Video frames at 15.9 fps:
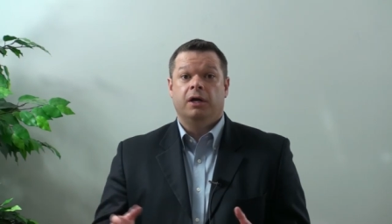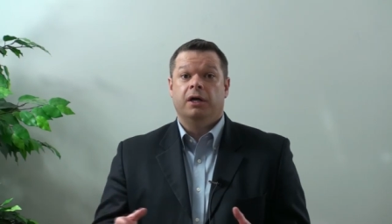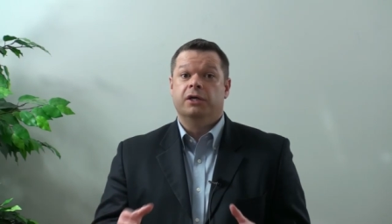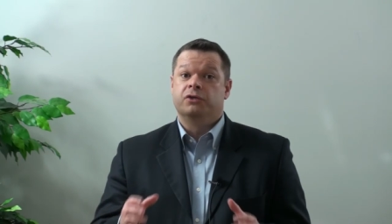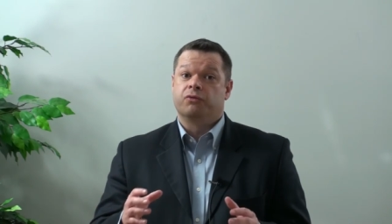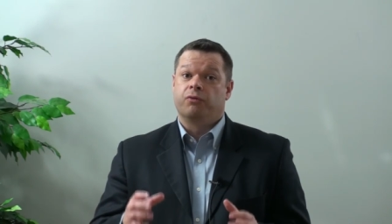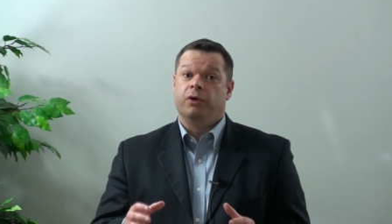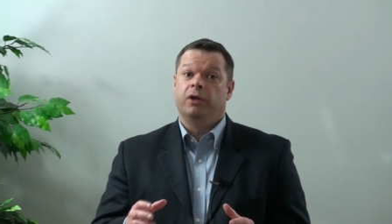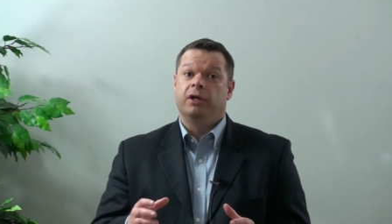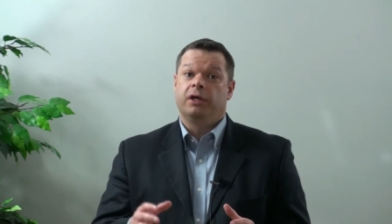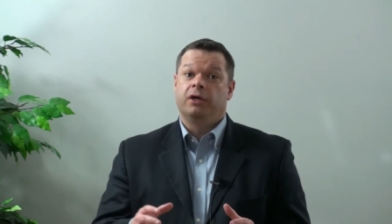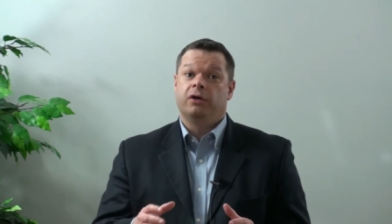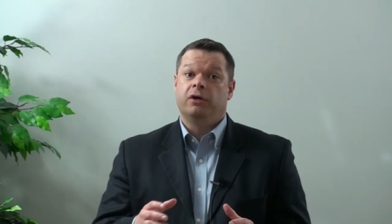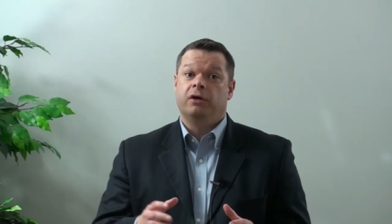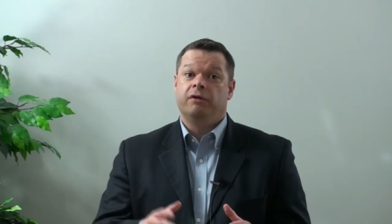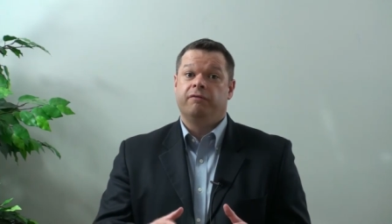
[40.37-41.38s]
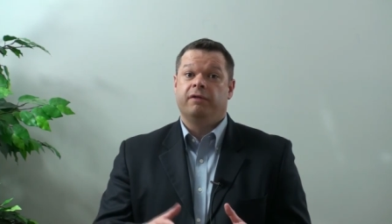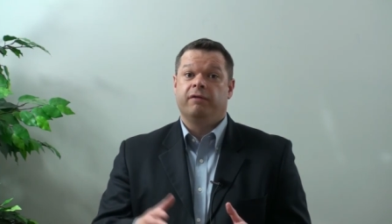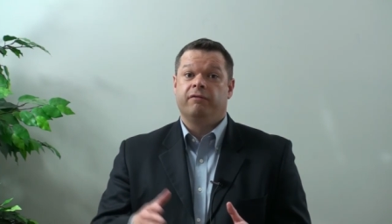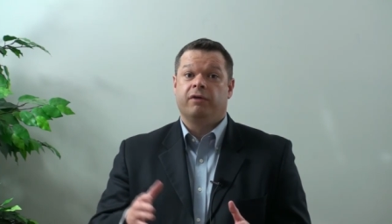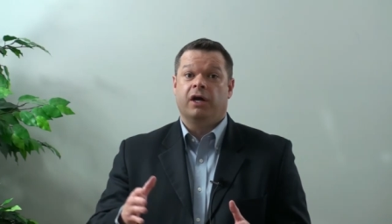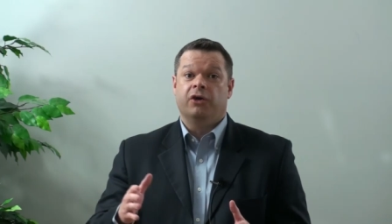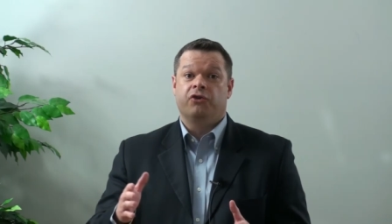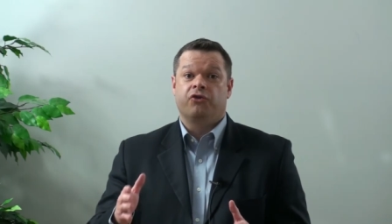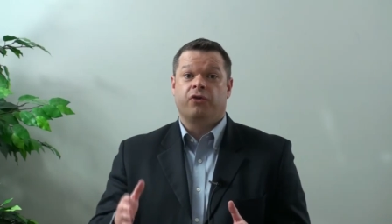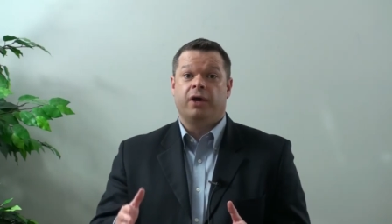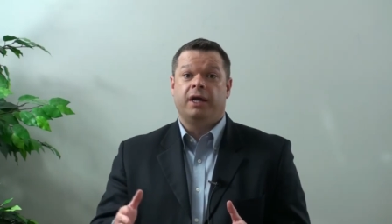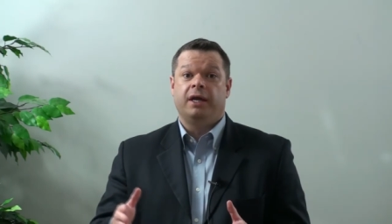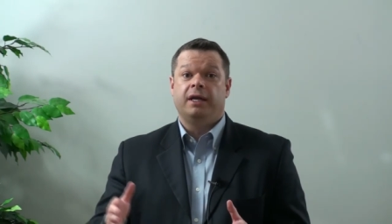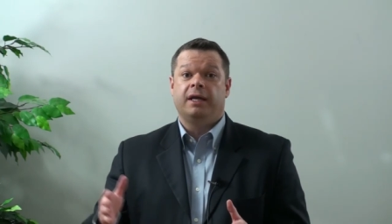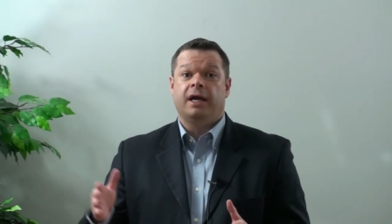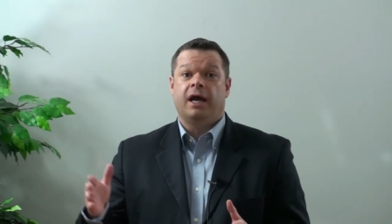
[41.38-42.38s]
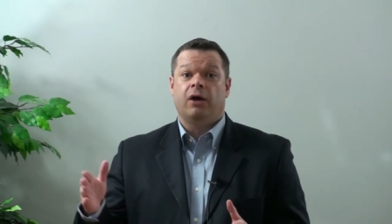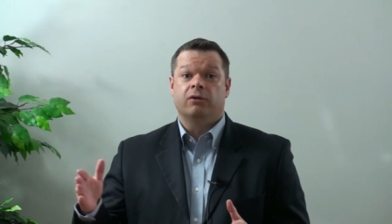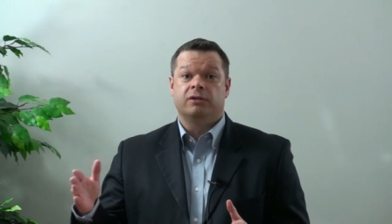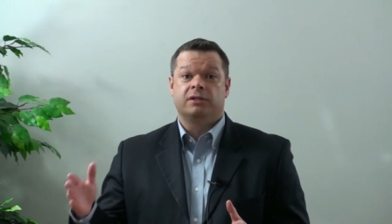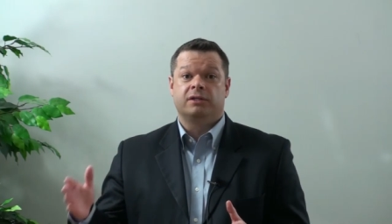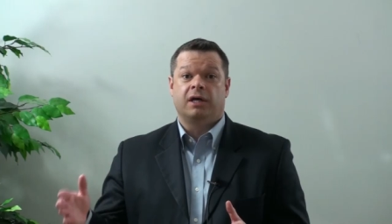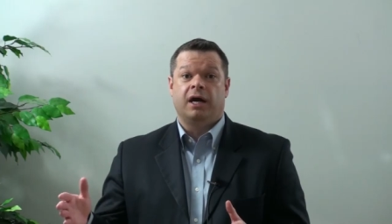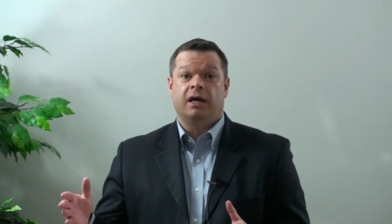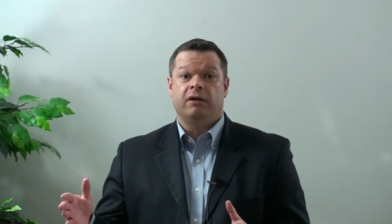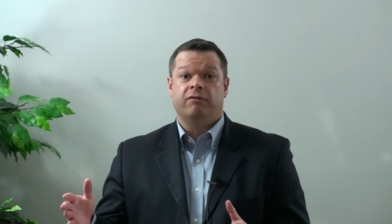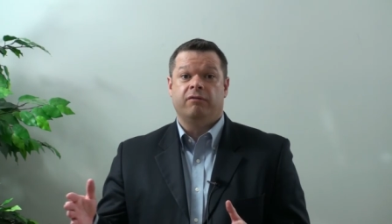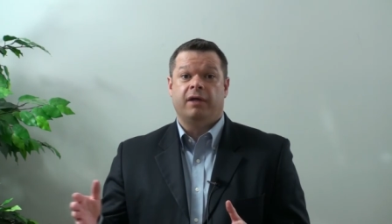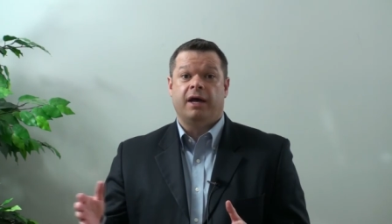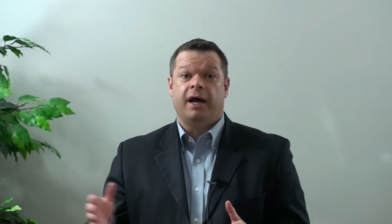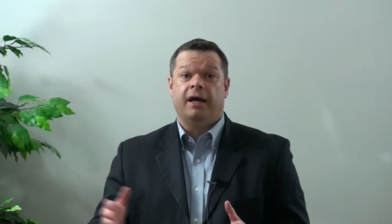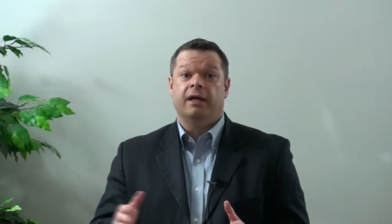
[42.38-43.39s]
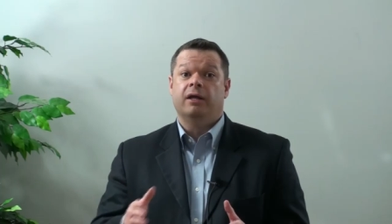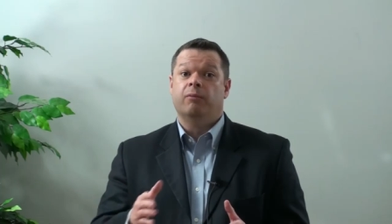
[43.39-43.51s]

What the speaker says: It's really good if they've got training outside of that.